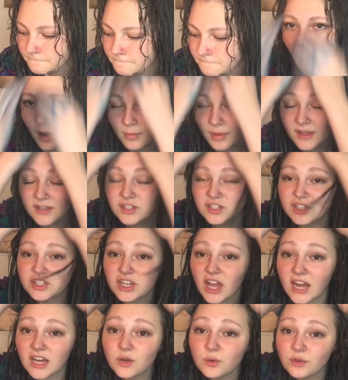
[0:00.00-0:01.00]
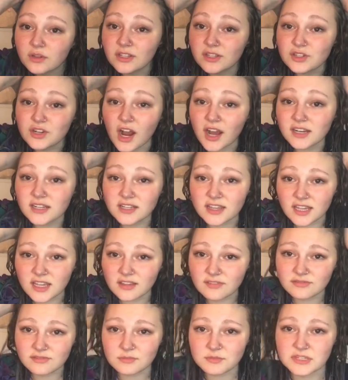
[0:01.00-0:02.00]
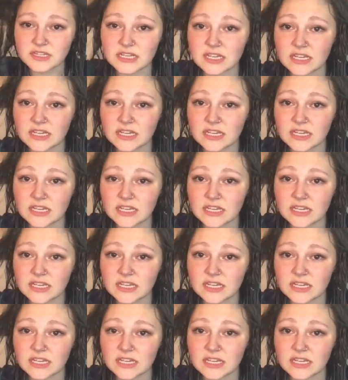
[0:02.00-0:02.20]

I'm like genuinely trying to think of some tea.